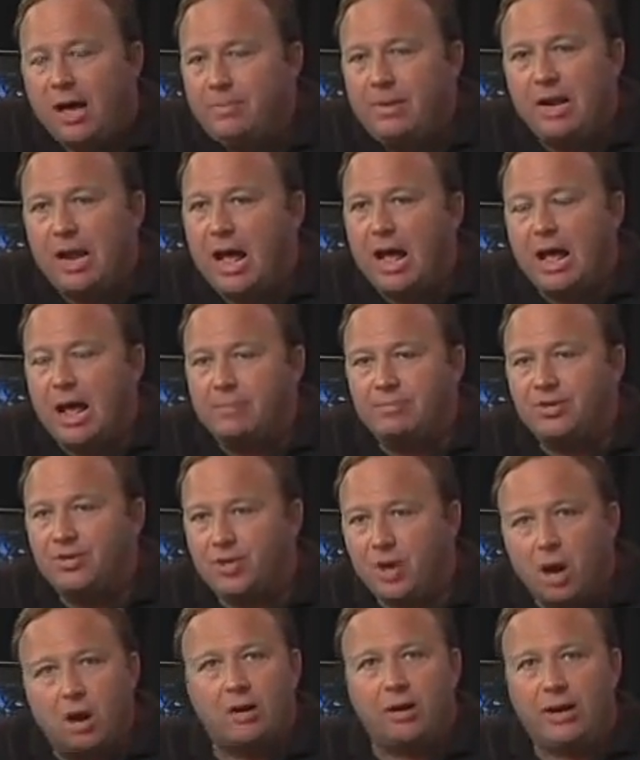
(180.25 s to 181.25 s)
I mean, I'm
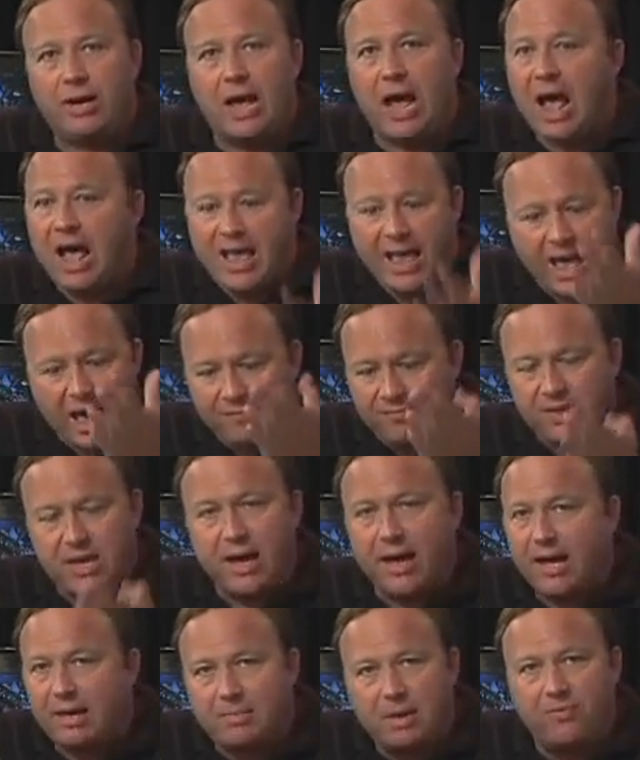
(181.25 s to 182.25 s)
sorry. I have the